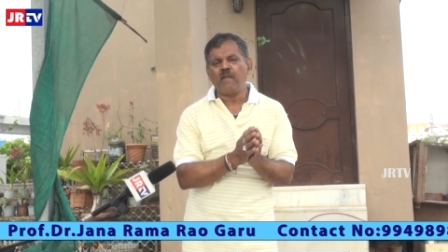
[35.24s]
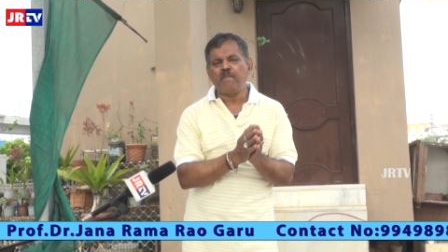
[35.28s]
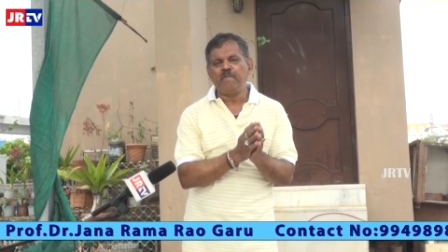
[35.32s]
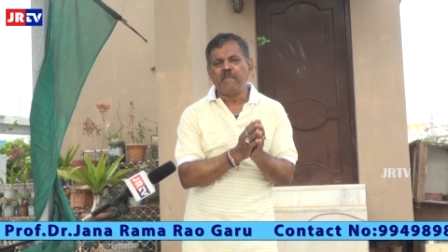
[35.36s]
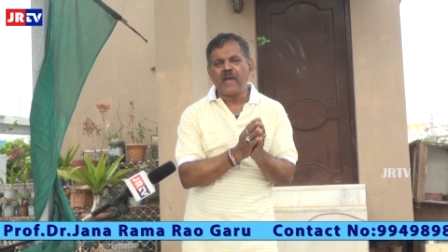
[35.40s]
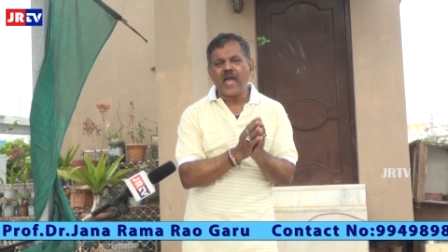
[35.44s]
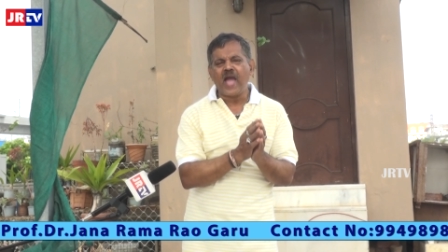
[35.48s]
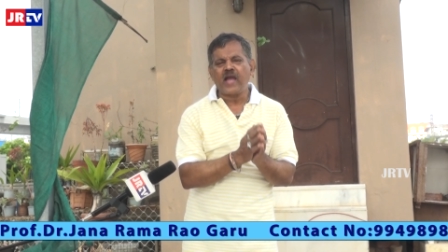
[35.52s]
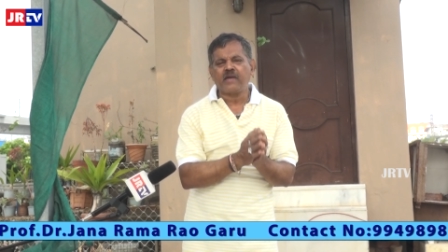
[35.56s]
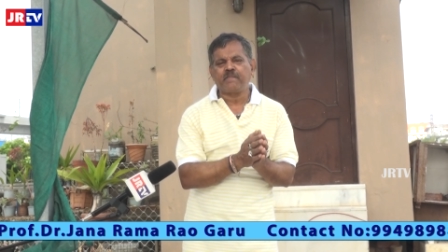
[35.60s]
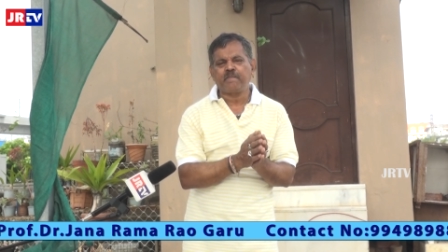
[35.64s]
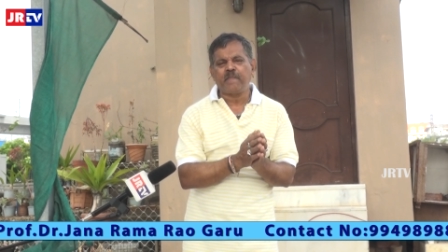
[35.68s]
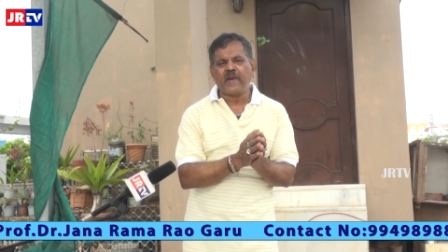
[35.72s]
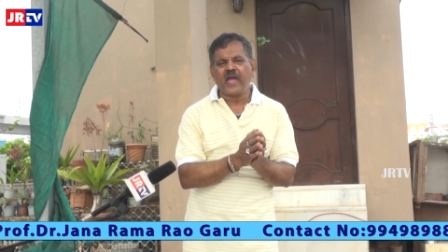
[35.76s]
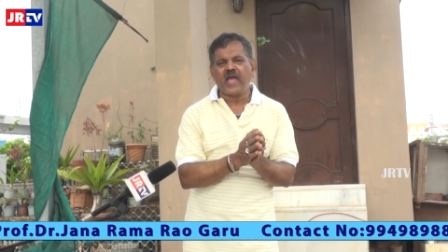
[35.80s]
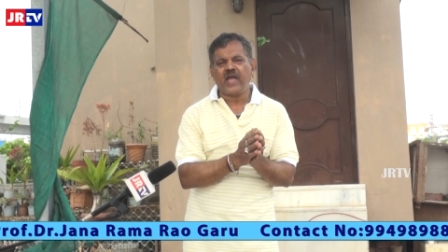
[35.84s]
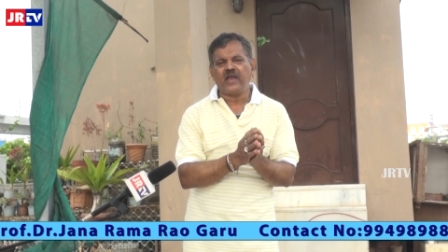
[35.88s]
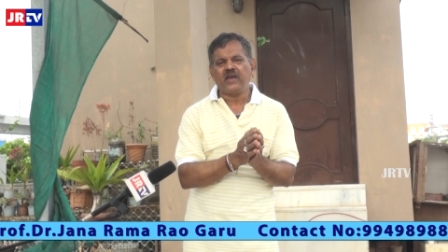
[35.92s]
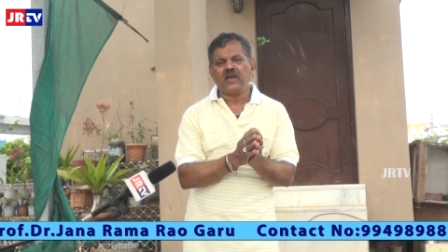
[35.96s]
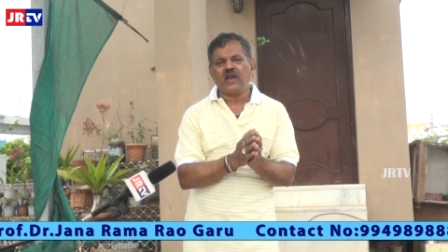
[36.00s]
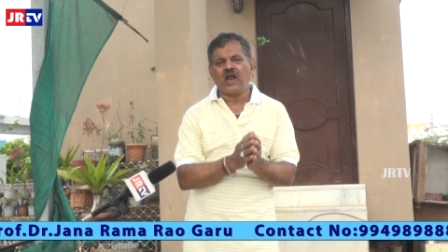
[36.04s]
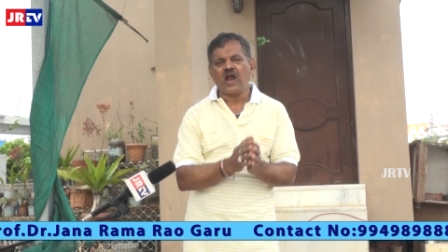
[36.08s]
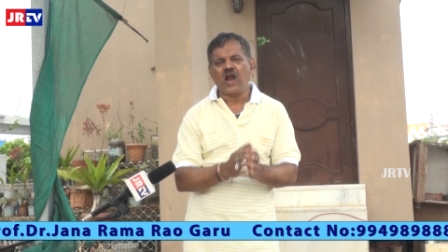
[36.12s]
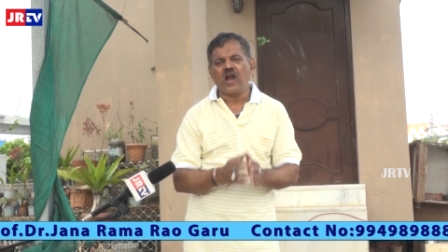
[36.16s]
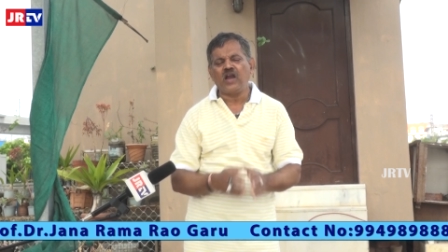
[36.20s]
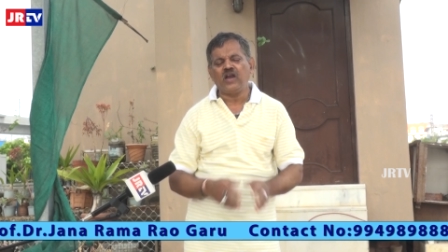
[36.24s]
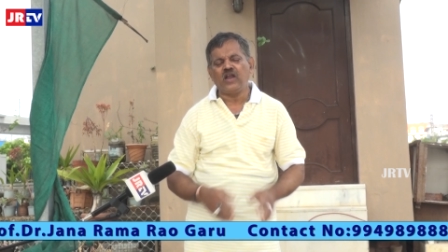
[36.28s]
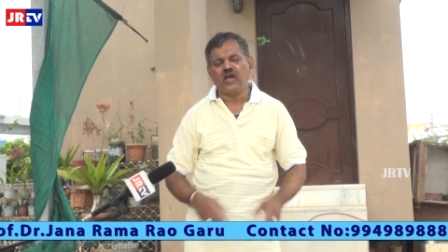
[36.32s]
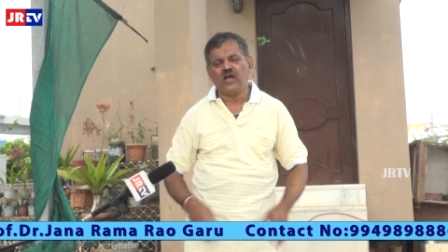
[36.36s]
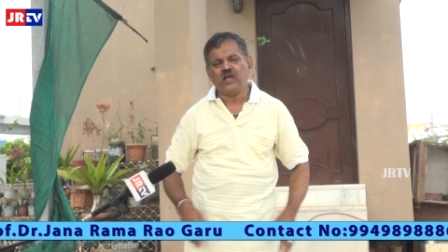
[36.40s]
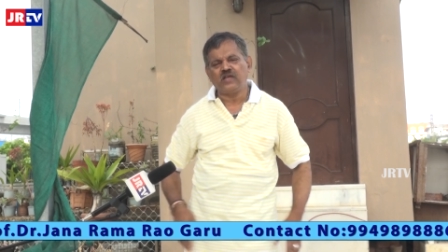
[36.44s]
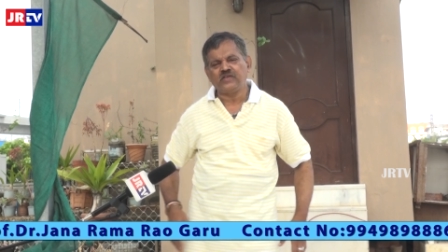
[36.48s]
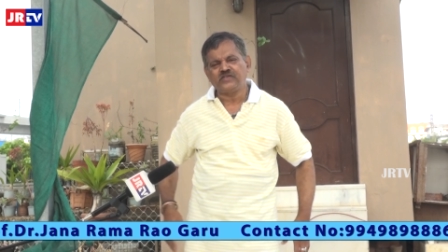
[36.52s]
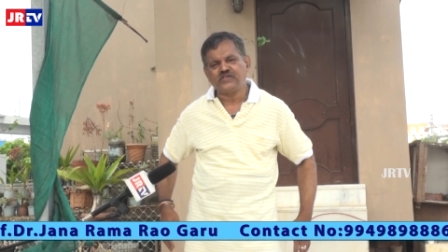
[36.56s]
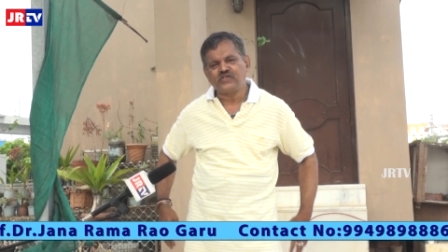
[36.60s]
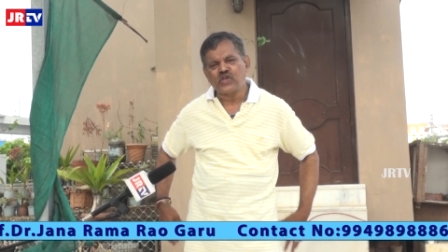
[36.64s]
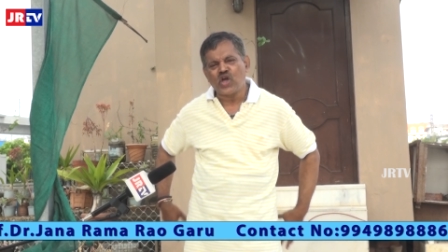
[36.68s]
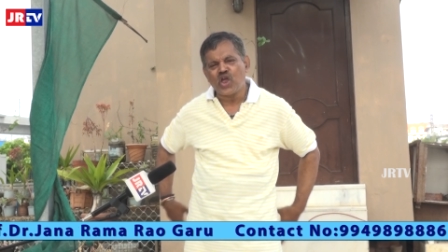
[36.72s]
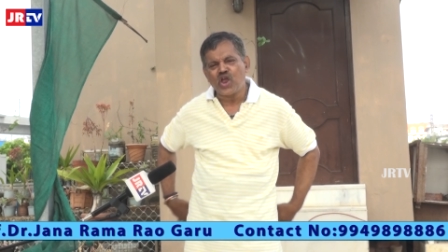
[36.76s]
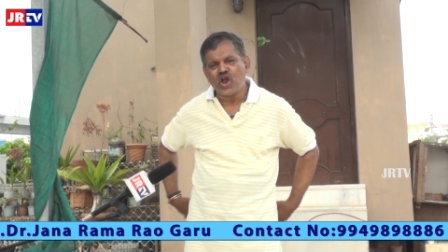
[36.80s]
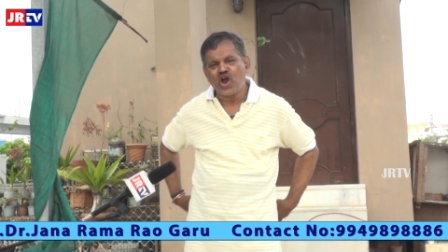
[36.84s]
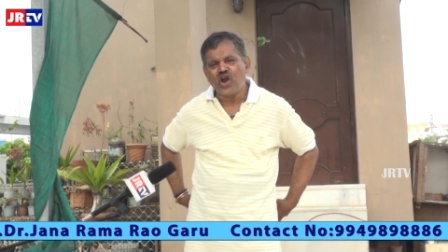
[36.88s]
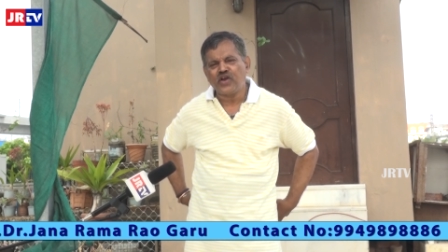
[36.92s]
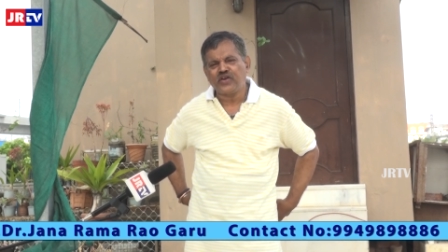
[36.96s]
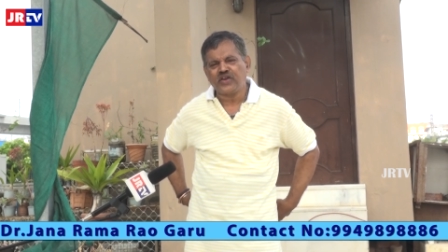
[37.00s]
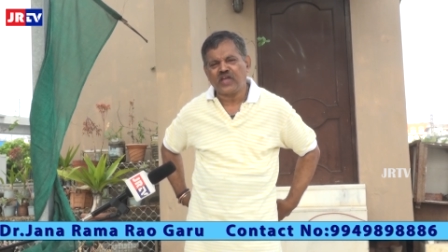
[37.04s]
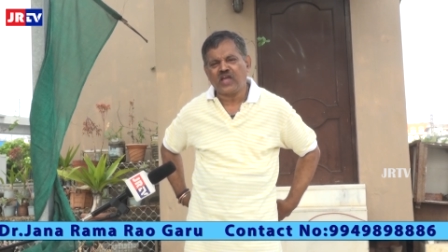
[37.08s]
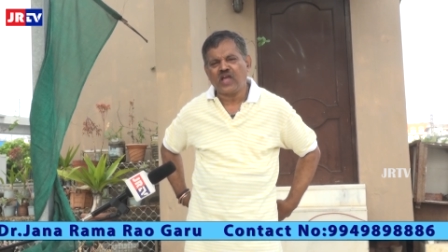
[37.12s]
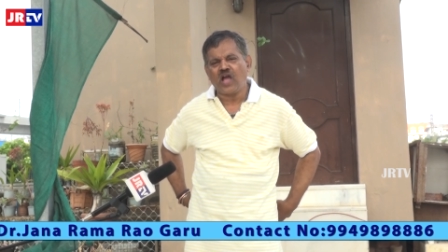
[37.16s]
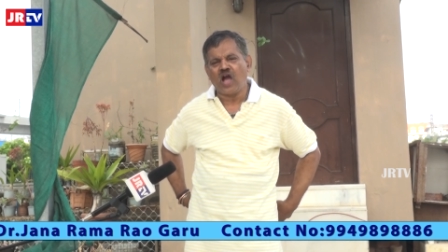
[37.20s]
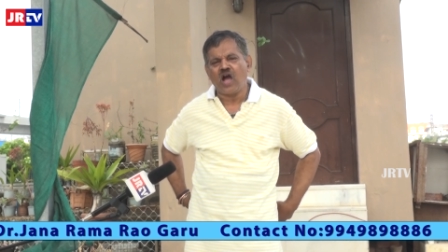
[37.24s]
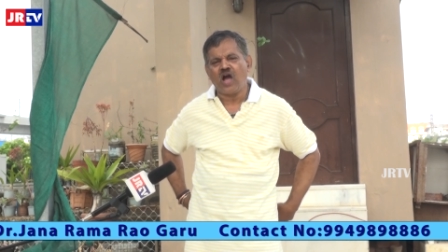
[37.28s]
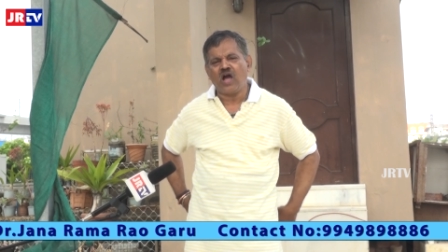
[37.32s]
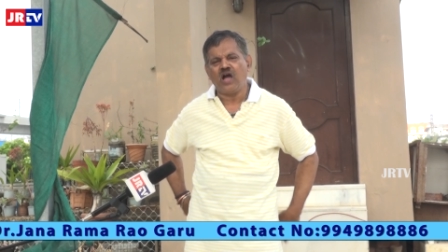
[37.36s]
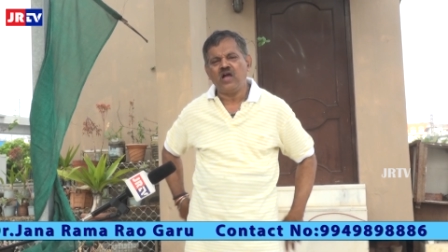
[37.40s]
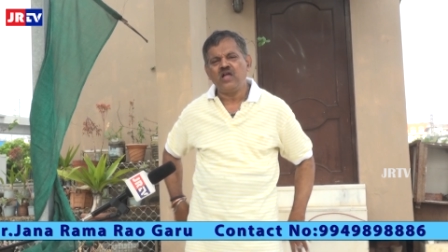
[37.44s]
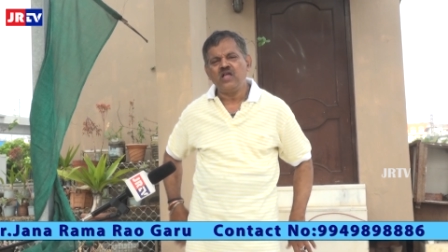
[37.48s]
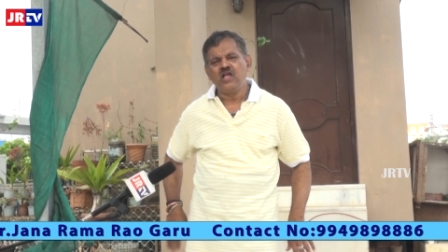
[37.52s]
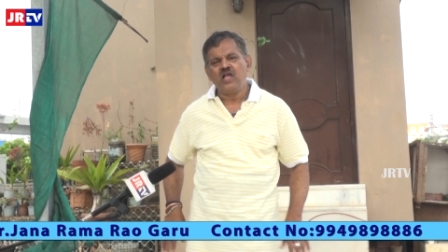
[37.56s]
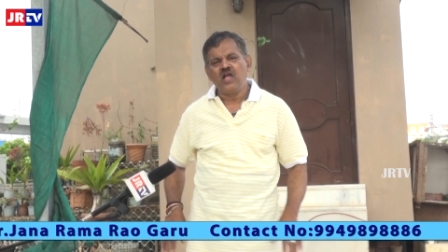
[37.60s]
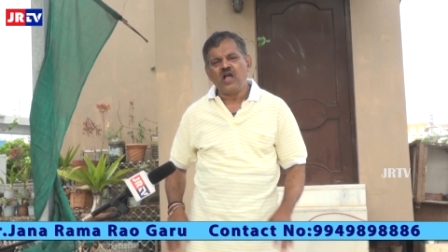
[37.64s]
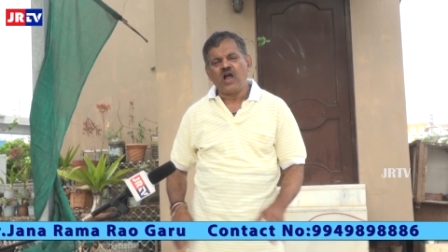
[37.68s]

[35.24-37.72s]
back pain and sciatica